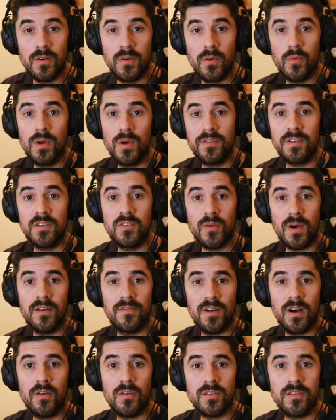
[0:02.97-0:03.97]
With the
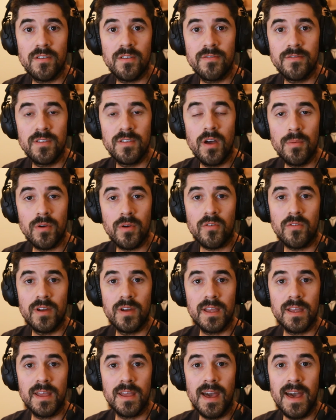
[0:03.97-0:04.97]
12 hours of
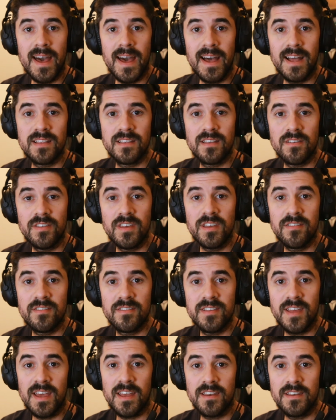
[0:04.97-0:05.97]
Nürburgring ahead this
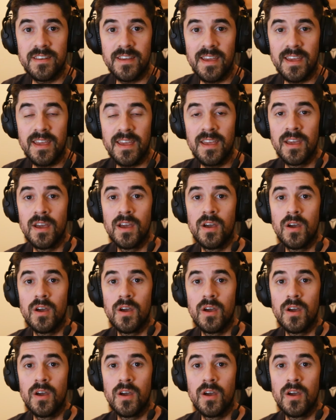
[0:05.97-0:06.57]
Saturday,